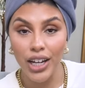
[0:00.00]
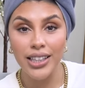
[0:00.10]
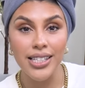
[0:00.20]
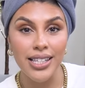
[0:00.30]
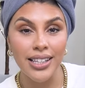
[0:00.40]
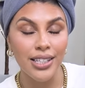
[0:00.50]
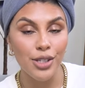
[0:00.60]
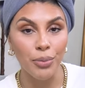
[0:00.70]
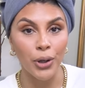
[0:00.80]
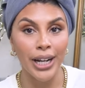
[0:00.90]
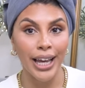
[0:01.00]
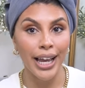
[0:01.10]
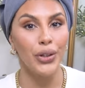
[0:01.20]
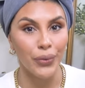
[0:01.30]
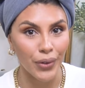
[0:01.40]
got this in this
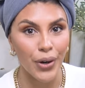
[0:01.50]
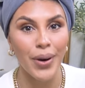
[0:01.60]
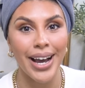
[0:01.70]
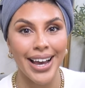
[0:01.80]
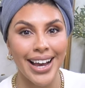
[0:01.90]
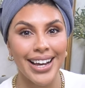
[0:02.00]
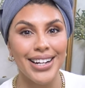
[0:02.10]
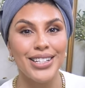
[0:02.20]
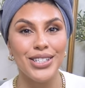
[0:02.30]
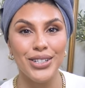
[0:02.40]
morning. You know I had